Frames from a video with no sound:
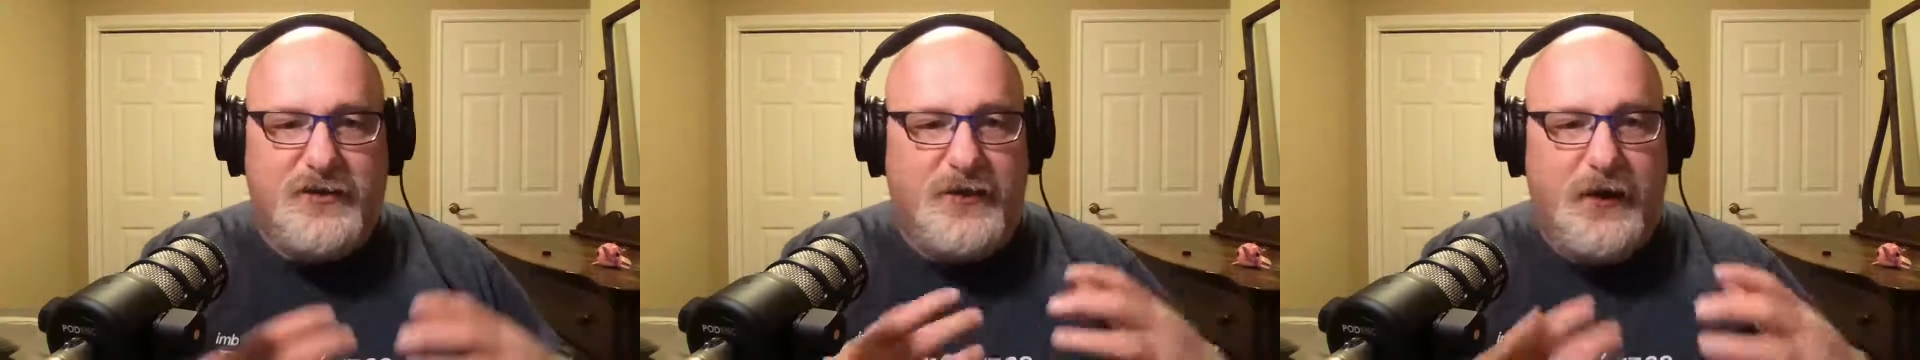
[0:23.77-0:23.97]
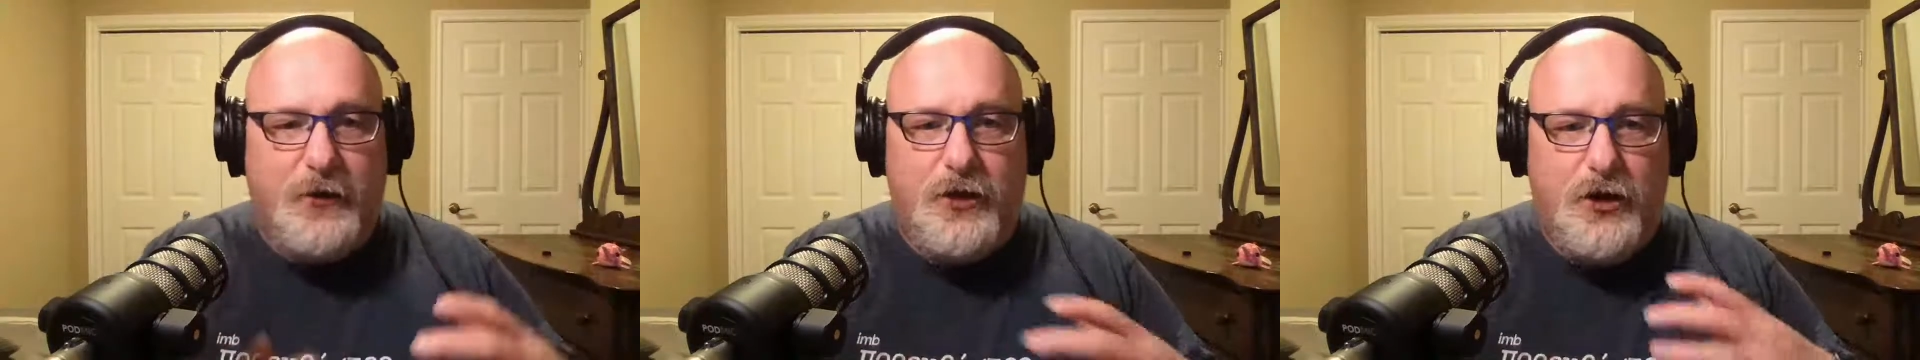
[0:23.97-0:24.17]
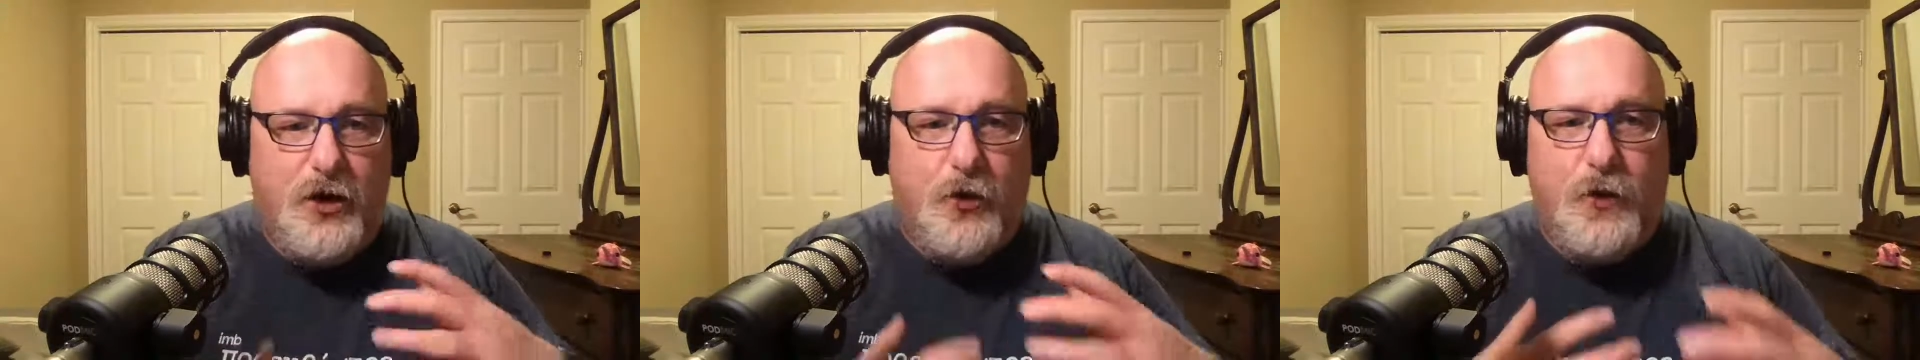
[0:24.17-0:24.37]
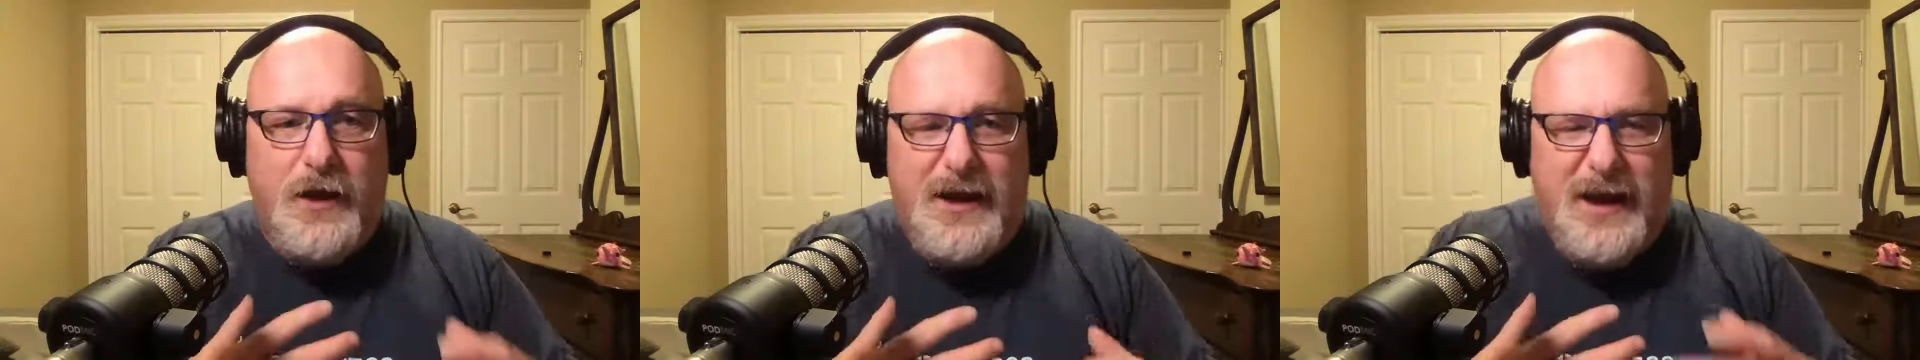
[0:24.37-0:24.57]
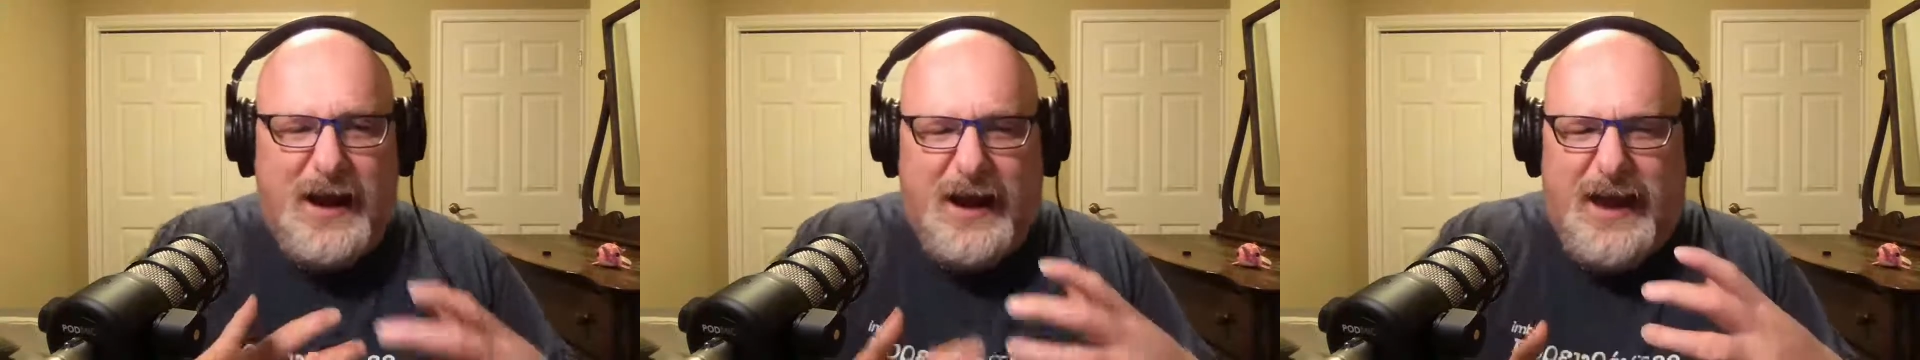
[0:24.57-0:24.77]
And then,
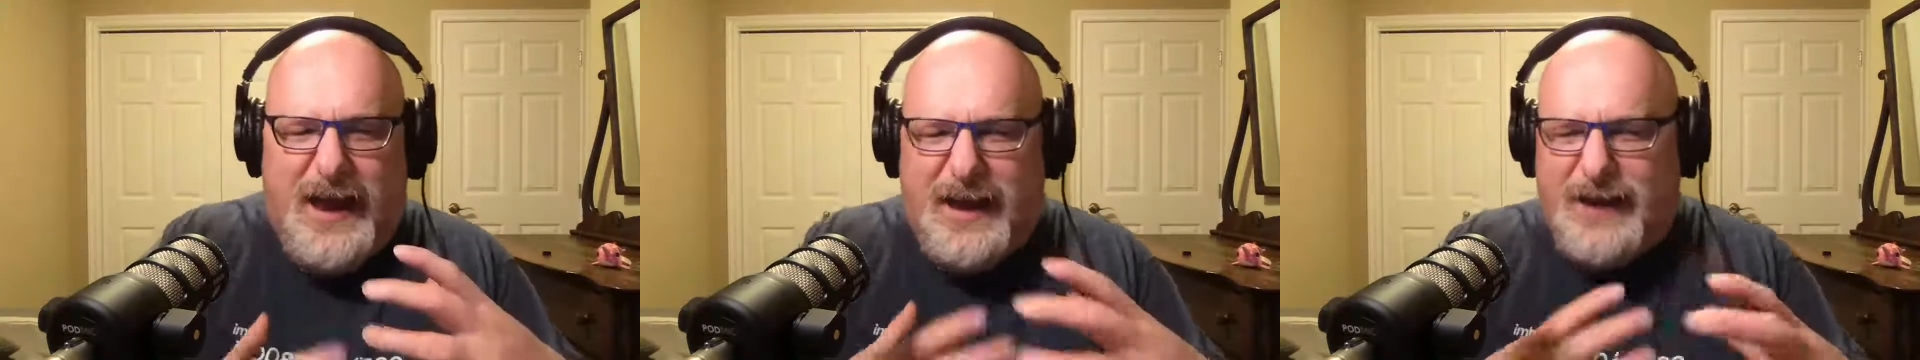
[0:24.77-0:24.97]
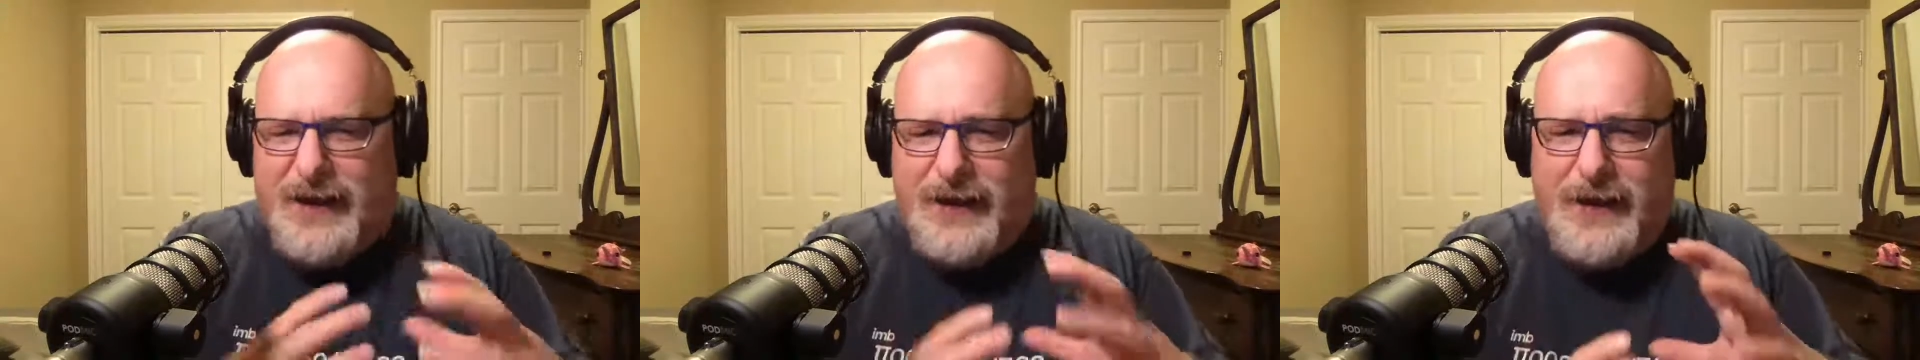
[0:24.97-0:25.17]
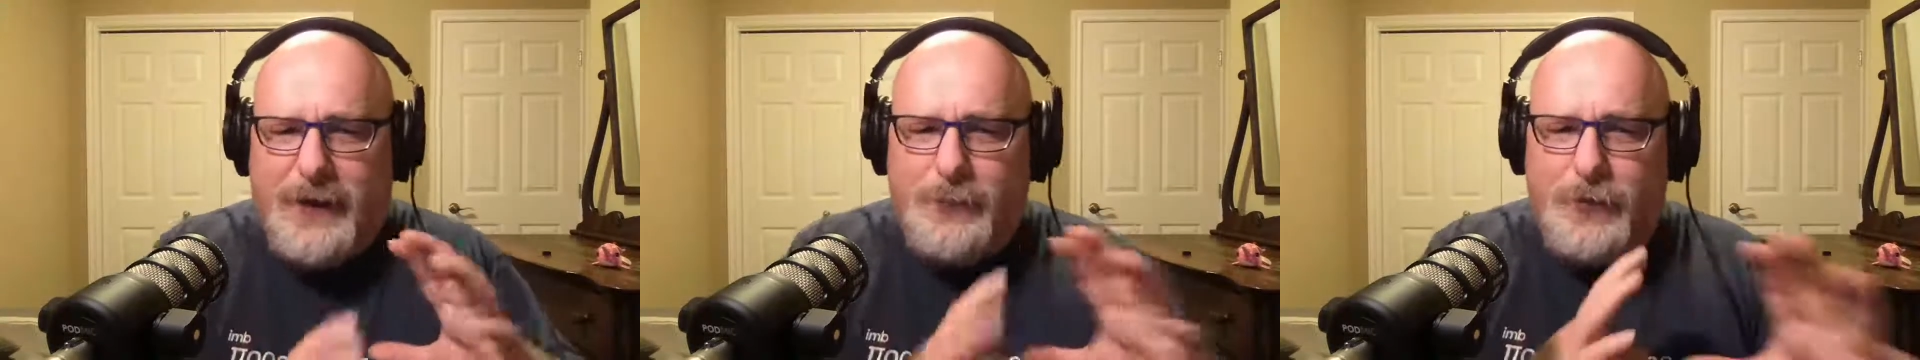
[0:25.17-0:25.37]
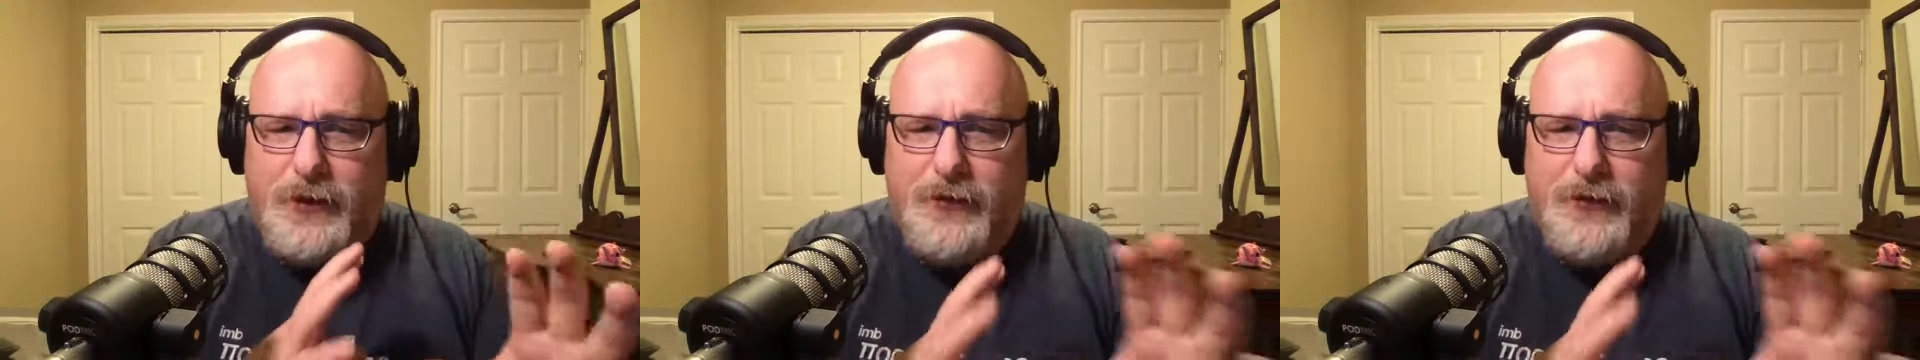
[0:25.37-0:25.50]
I had a couple